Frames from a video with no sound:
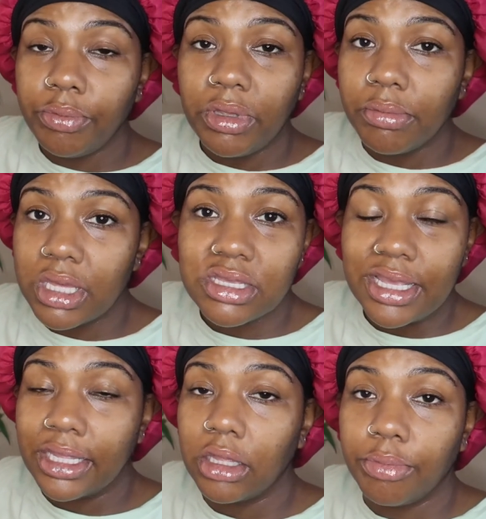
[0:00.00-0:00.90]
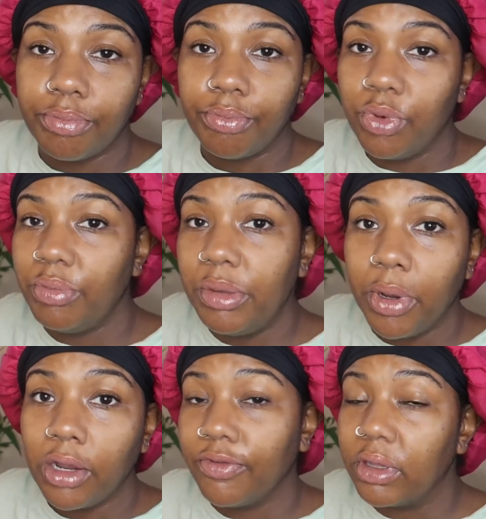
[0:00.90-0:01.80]
be missing, and it would be
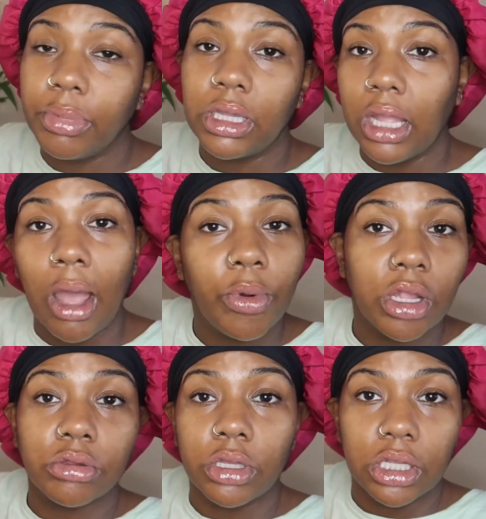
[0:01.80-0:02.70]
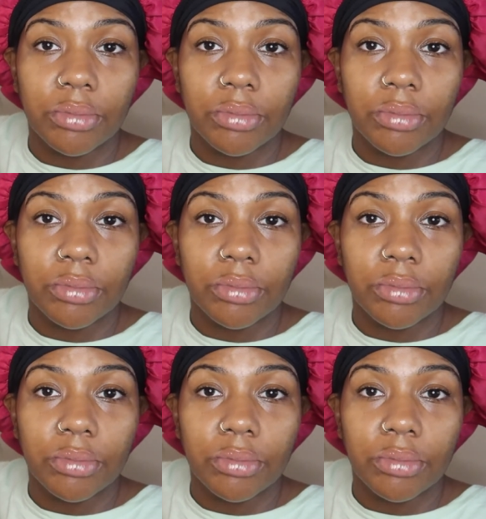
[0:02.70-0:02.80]
perfect. But we don't know yet.